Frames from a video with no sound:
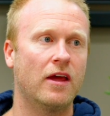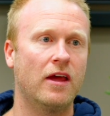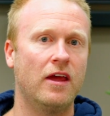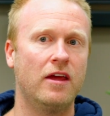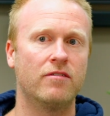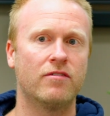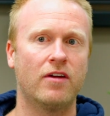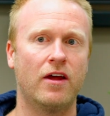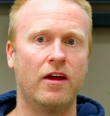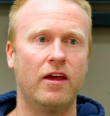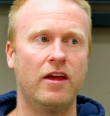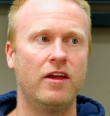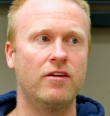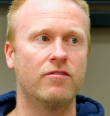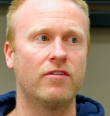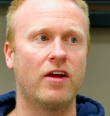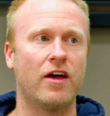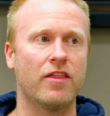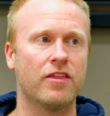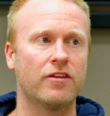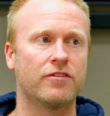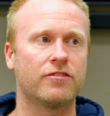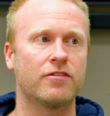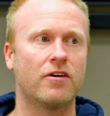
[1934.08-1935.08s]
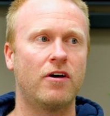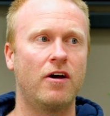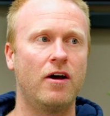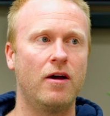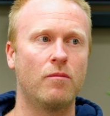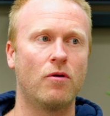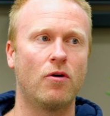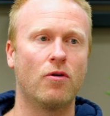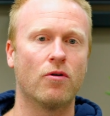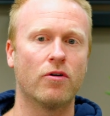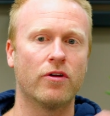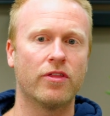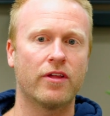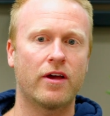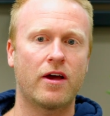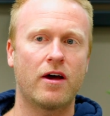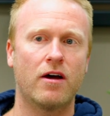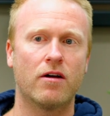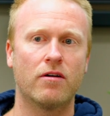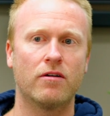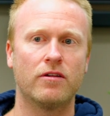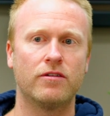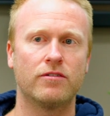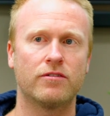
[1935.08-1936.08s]
Even at the time or in the
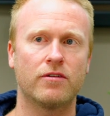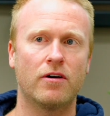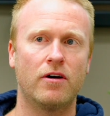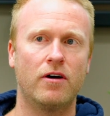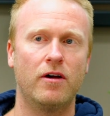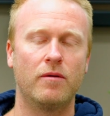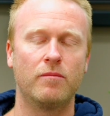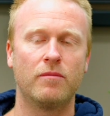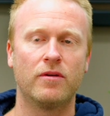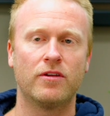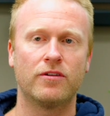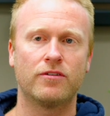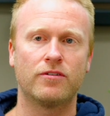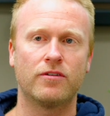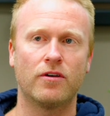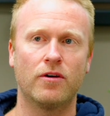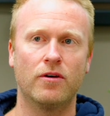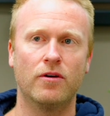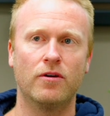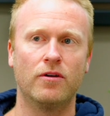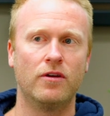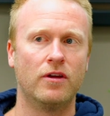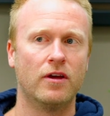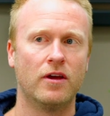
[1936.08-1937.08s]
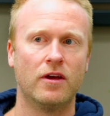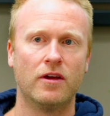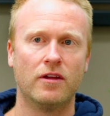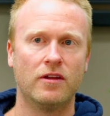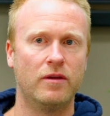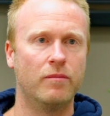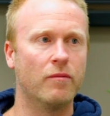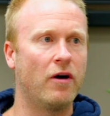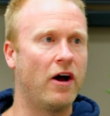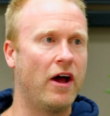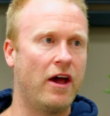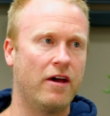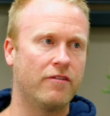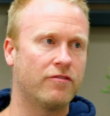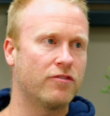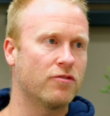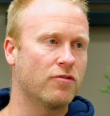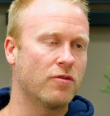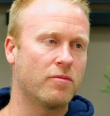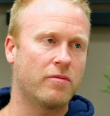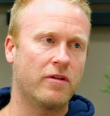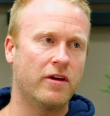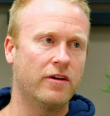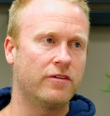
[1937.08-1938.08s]
current time. So you might have to
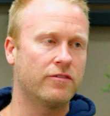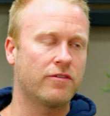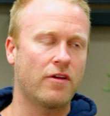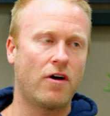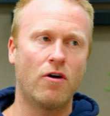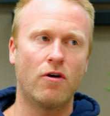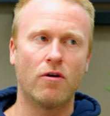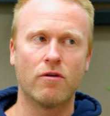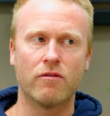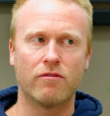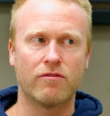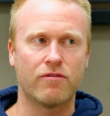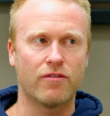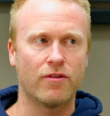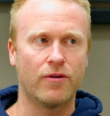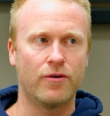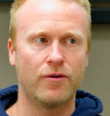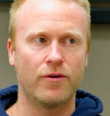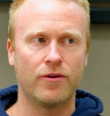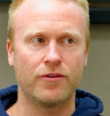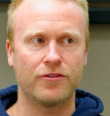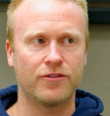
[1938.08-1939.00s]
replace the whole floor.